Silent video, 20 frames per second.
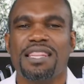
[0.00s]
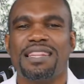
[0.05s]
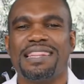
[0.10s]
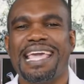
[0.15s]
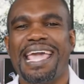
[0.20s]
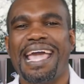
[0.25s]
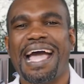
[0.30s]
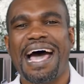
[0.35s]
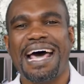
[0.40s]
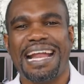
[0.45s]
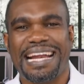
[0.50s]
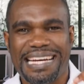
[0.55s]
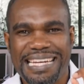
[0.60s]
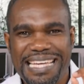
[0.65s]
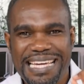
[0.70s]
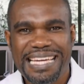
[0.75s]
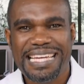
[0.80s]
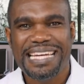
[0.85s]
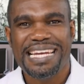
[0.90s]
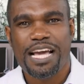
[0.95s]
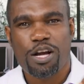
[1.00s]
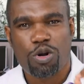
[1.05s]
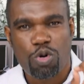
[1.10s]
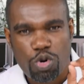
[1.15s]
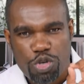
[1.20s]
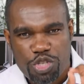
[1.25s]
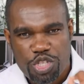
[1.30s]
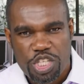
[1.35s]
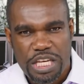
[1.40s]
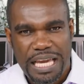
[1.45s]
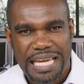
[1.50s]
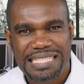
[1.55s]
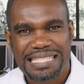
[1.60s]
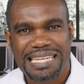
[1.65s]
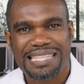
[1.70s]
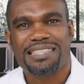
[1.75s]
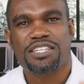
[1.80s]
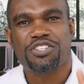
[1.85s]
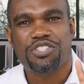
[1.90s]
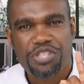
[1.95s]
They are
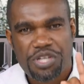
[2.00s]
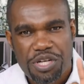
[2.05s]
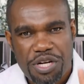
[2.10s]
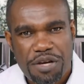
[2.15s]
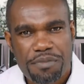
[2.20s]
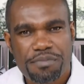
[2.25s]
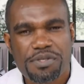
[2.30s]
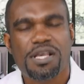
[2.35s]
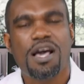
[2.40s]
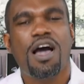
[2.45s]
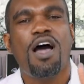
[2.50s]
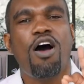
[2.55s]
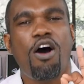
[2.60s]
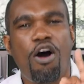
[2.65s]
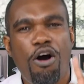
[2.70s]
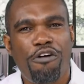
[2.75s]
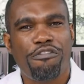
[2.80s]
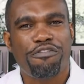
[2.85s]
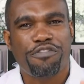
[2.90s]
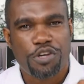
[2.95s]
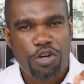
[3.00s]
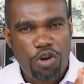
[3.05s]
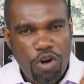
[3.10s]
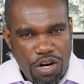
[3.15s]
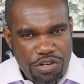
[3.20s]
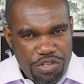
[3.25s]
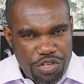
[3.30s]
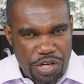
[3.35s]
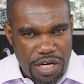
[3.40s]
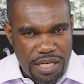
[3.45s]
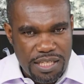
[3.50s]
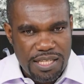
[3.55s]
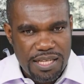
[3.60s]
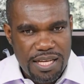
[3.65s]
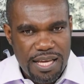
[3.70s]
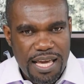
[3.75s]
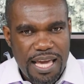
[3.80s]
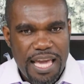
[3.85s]
renegotiating the terms of the contract.